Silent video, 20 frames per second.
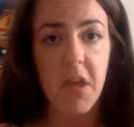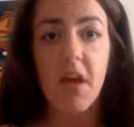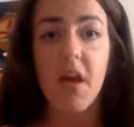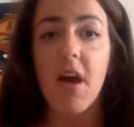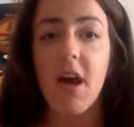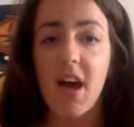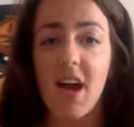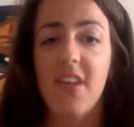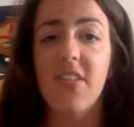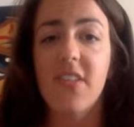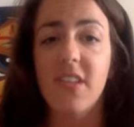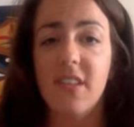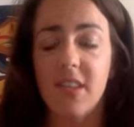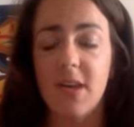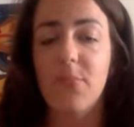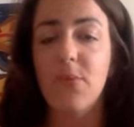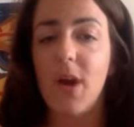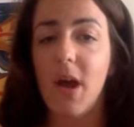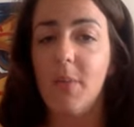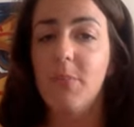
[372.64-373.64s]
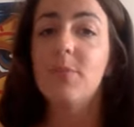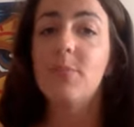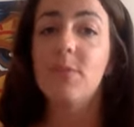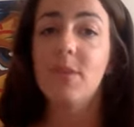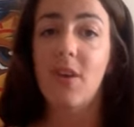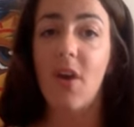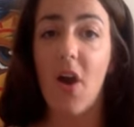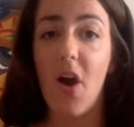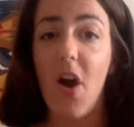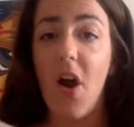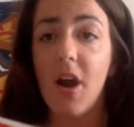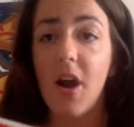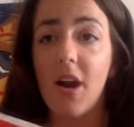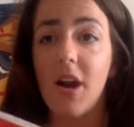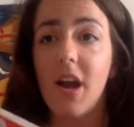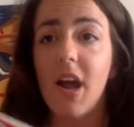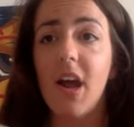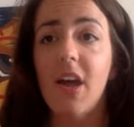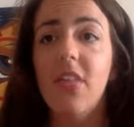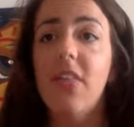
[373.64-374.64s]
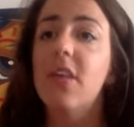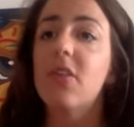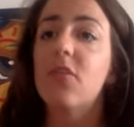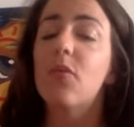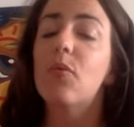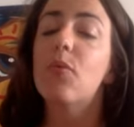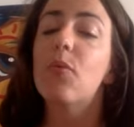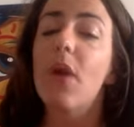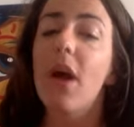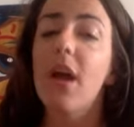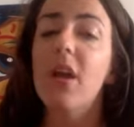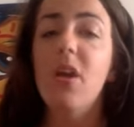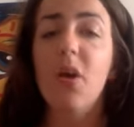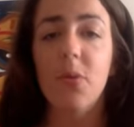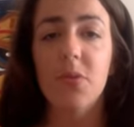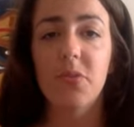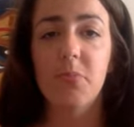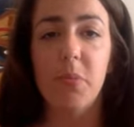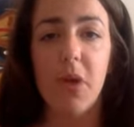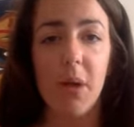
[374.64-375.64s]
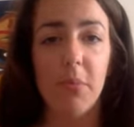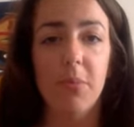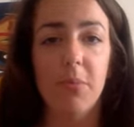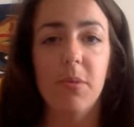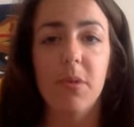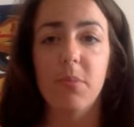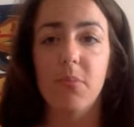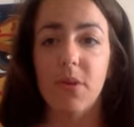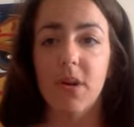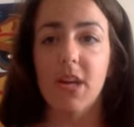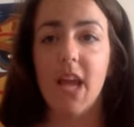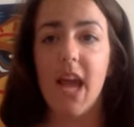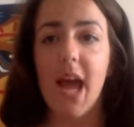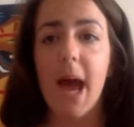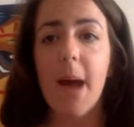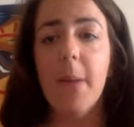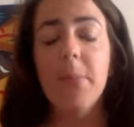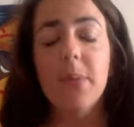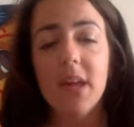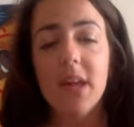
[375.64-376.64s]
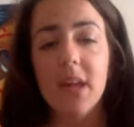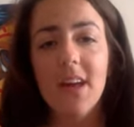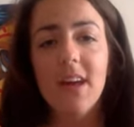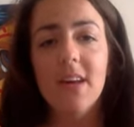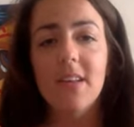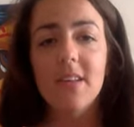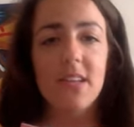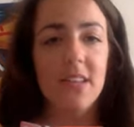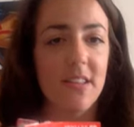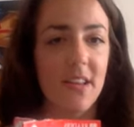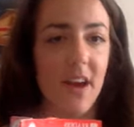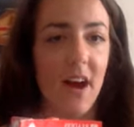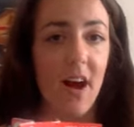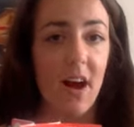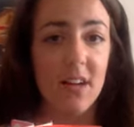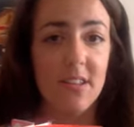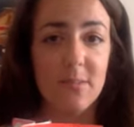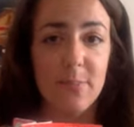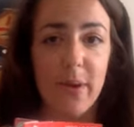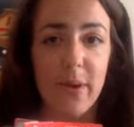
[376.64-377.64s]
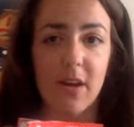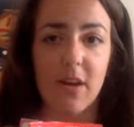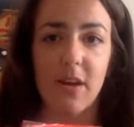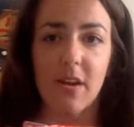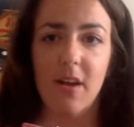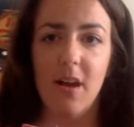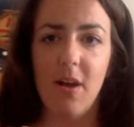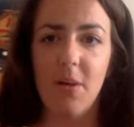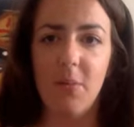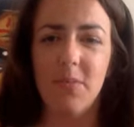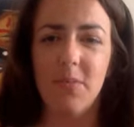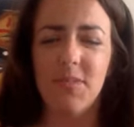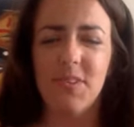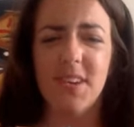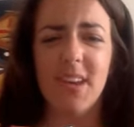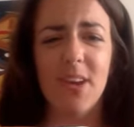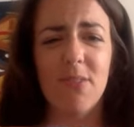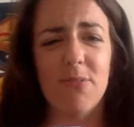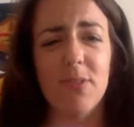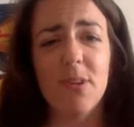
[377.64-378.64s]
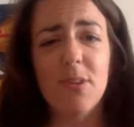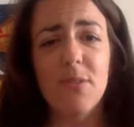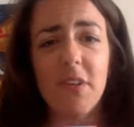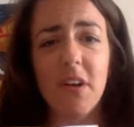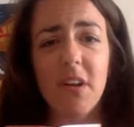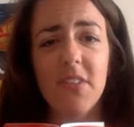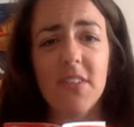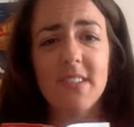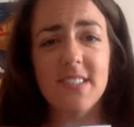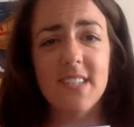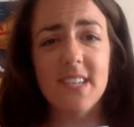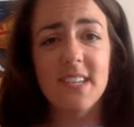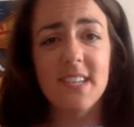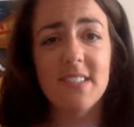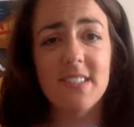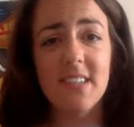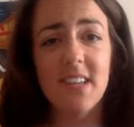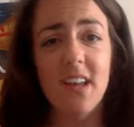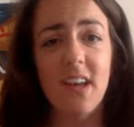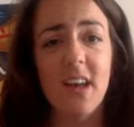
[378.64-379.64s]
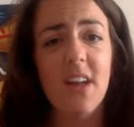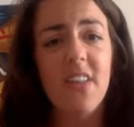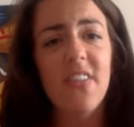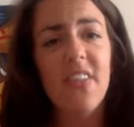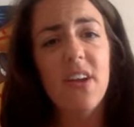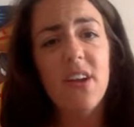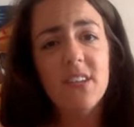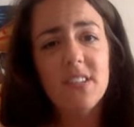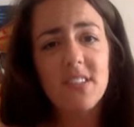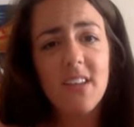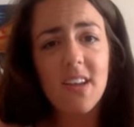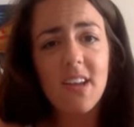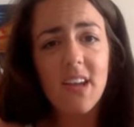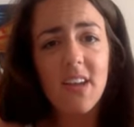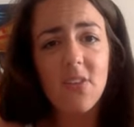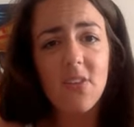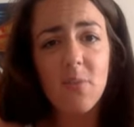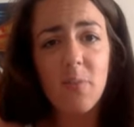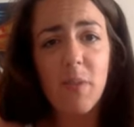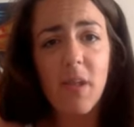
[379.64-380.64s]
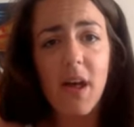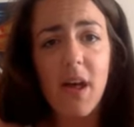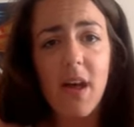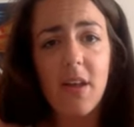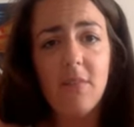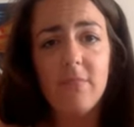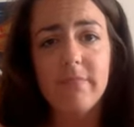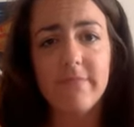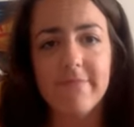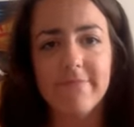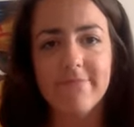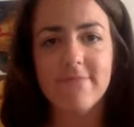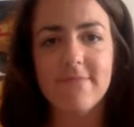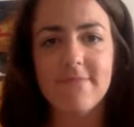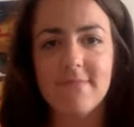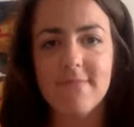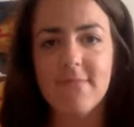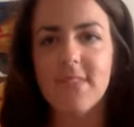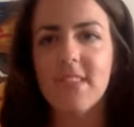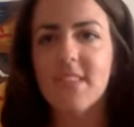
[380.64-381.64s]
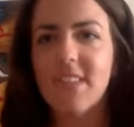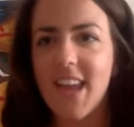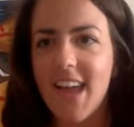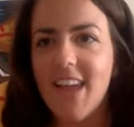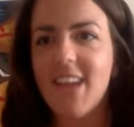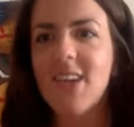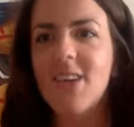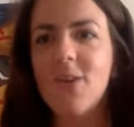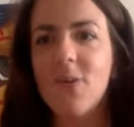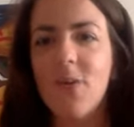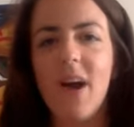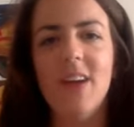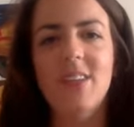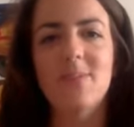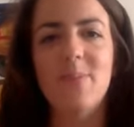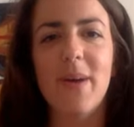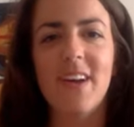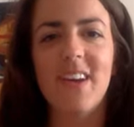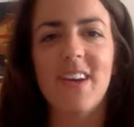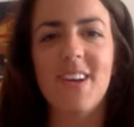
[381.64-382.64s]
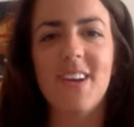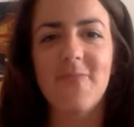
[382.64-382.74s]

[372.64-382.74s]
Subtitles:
I think they probably are. I think the rhino is probably pretty happy that the oxpecker comes to get rid of all the ticks that are sucking his blood. Thank you, oxpecker.